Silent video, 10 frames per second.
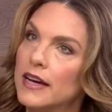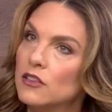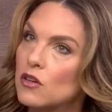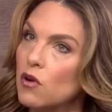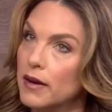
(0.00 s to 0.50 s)
I
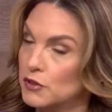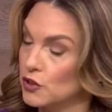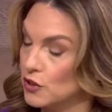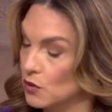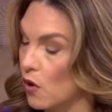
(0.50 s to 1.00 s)
don't know. I'm
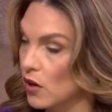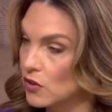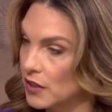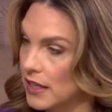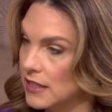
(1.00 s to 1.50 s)
sure you are
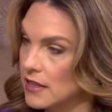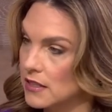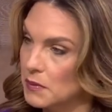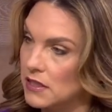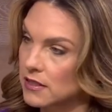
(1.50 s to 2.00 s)
looking into
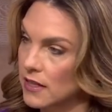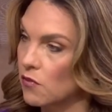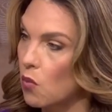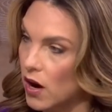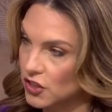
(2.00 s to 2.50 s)
this, but the state of
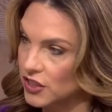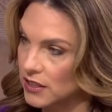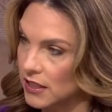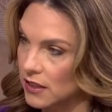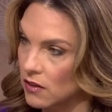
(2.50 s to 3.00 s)

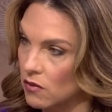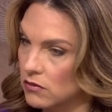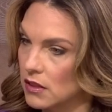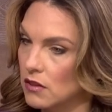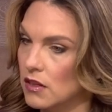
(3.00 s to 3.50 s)
Washington,
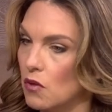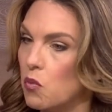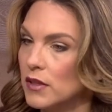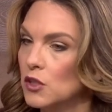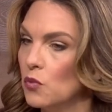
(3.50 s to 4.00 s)

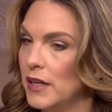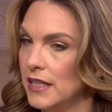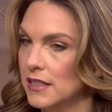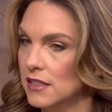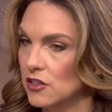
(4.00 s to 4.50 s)
what do we
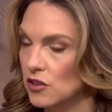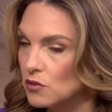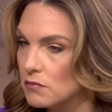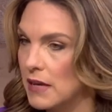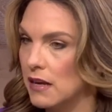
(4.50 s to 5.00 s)
need to
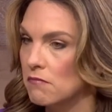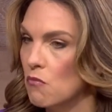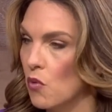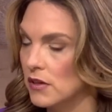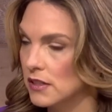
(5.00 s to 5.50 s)
do to make more